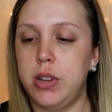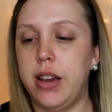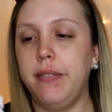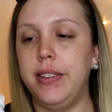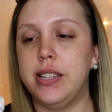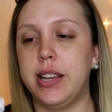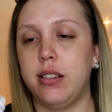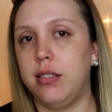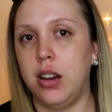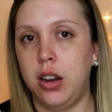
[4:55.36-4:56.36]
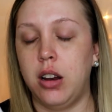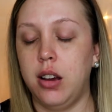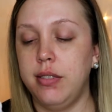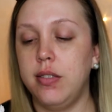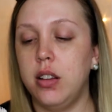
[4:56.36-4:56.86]
Yeah, it's like on and
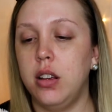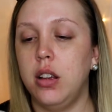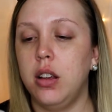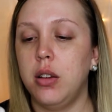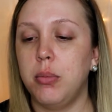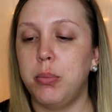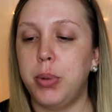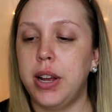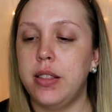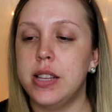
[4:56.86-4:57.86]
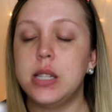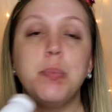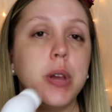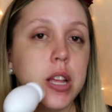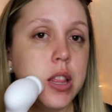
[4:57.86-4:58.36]
off. but the
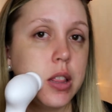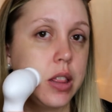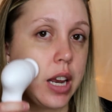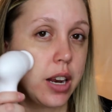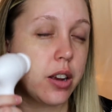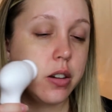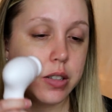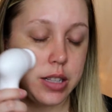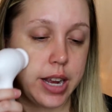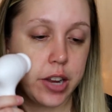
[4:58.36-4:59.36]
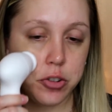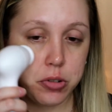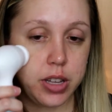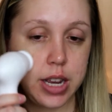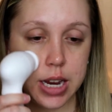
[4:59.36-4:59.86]
speed that it goes
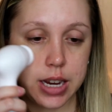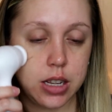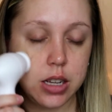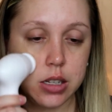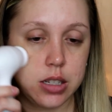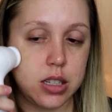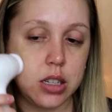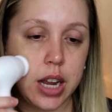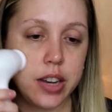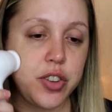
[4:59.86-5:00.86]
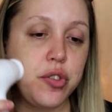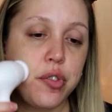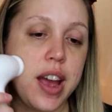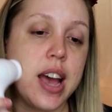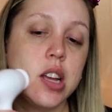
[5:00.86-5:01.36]
naturally is not too
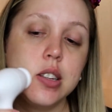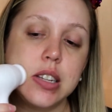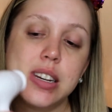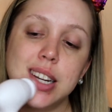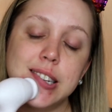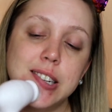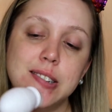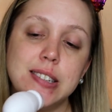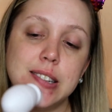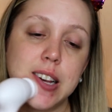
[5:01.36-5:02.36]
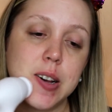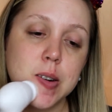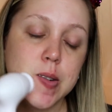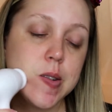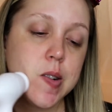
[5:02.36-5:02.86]
fast and not too
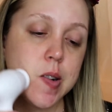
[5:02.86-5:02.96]
slow.